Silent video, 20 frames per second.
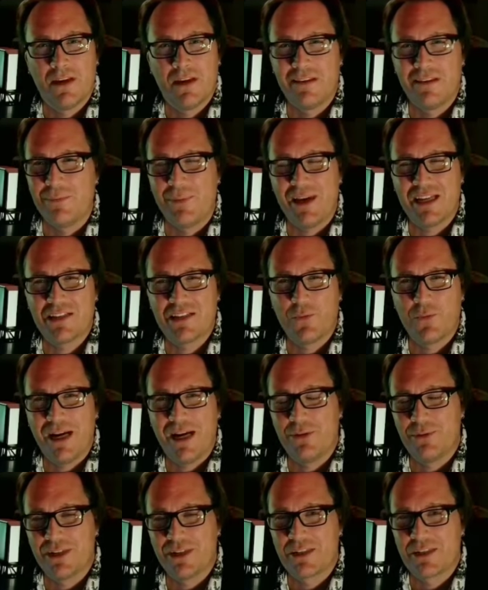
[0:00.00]
The best way
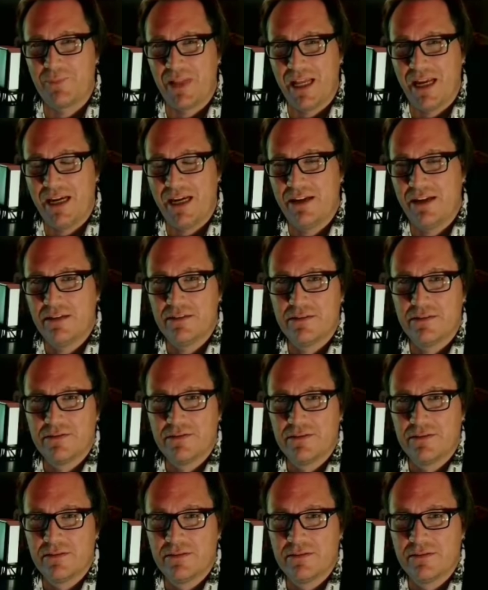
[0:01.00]
to explain it,
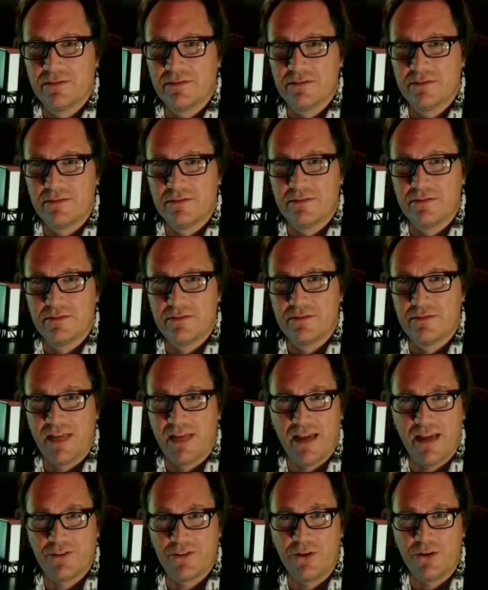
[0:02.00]

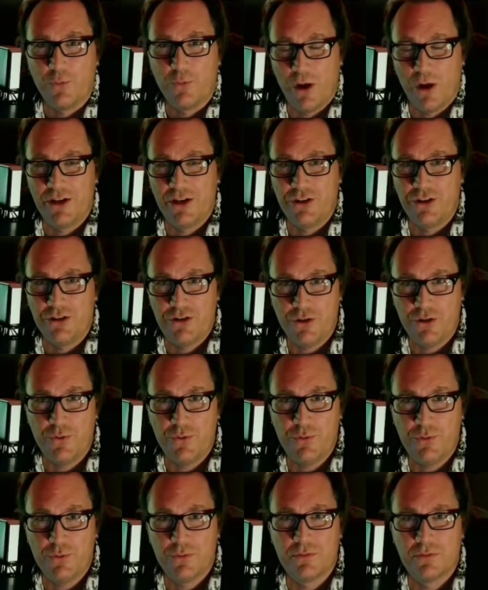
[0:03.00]
Canto 1 and
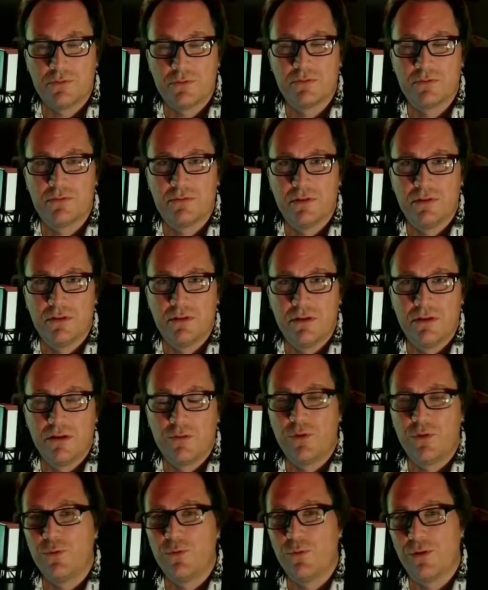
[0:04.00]
2,
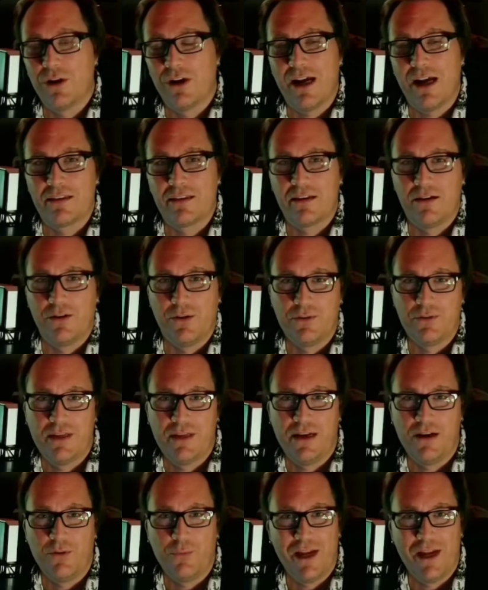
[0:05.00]
we were at the
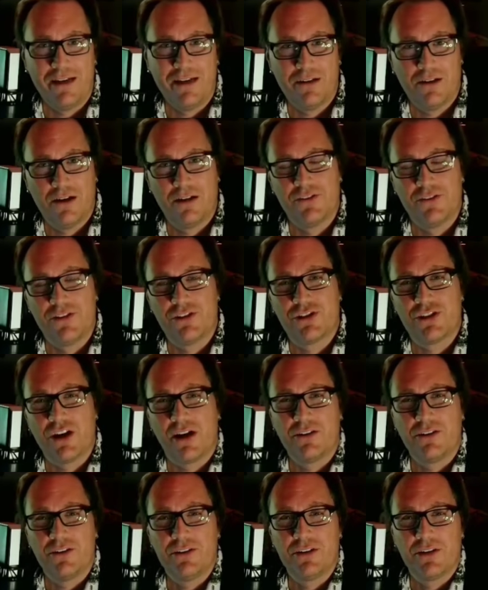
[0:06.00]
hotel waiting on the
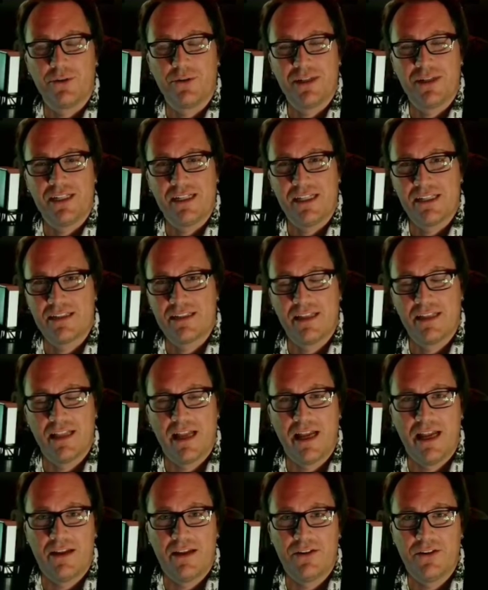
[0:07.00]
shuttle to go to
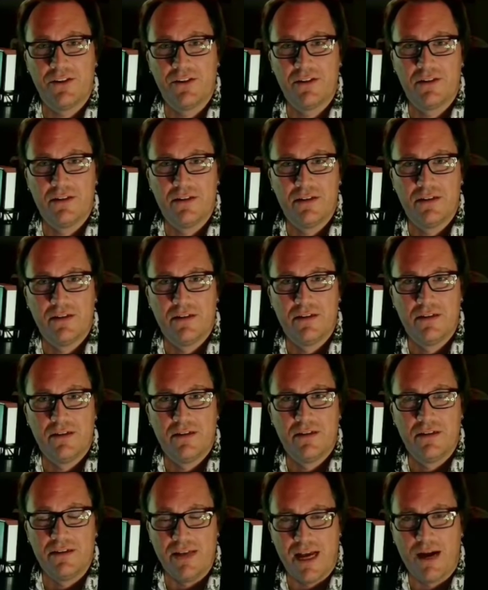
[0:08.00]
Disneyland.
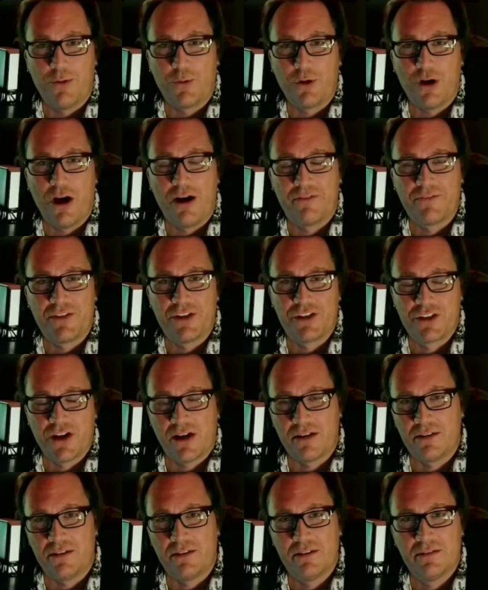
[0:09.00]
Now we're off the
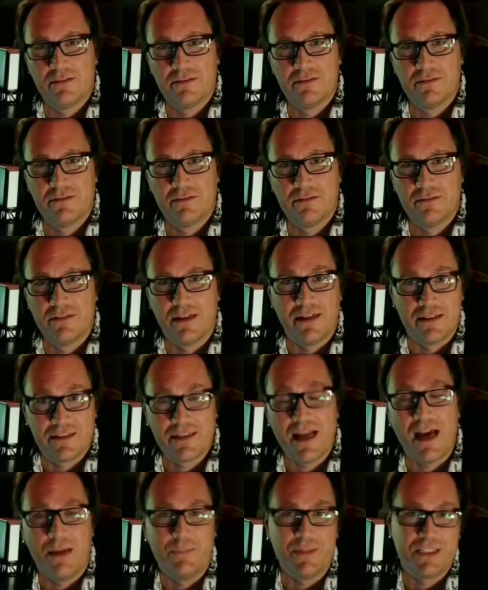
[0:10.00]
shuttle, and it's
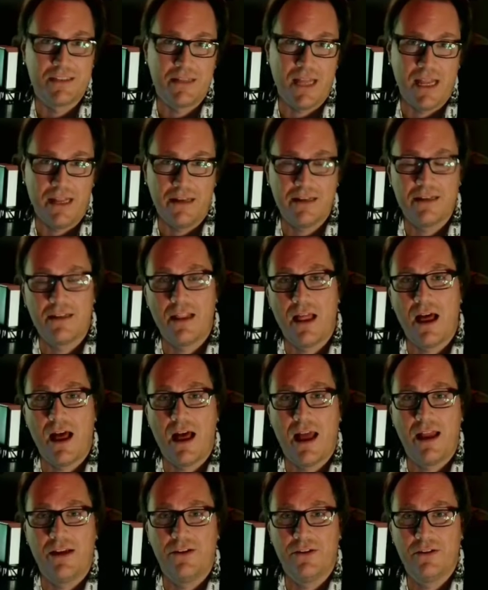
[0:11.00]
time to stand in
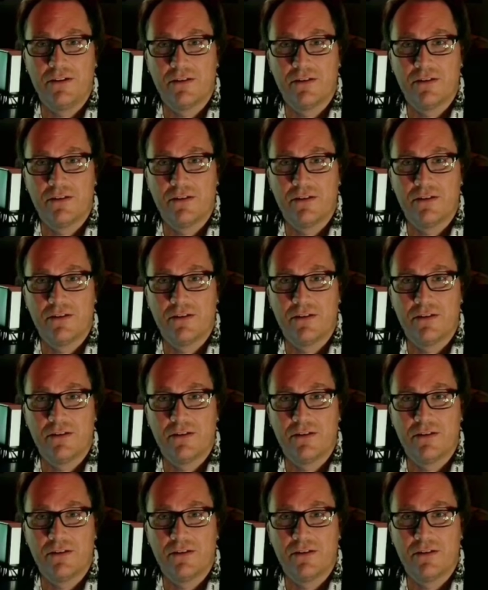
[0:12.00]
line.